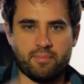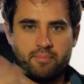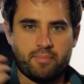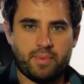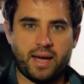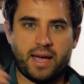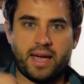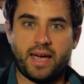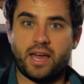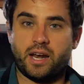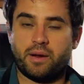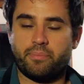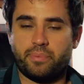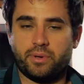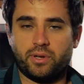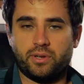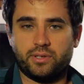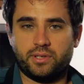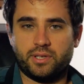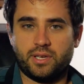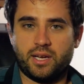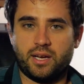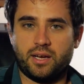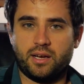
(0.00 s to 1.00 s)
my how to
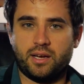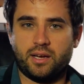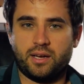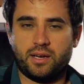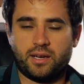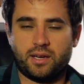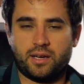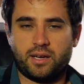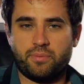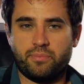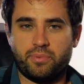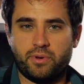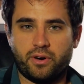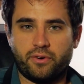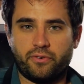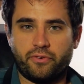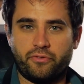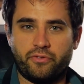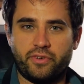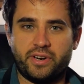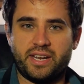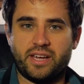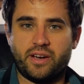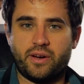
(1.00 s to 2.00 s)
build a computer
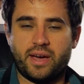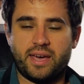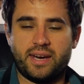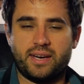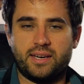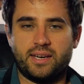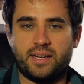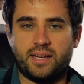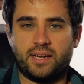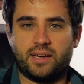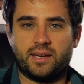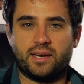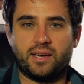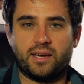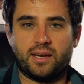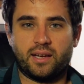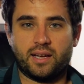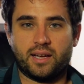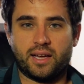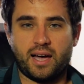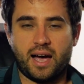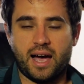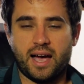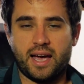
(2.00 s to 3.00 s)
for video editing
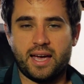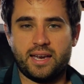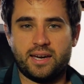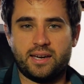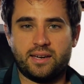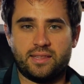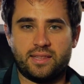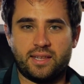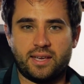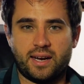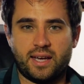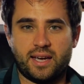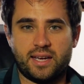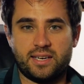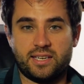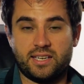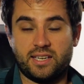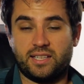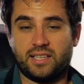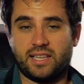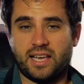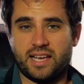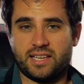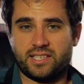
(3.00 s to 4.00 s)
guide that I
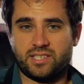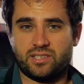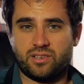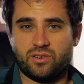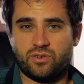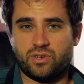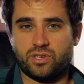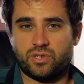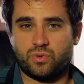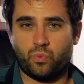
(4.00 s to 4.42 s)
did last year as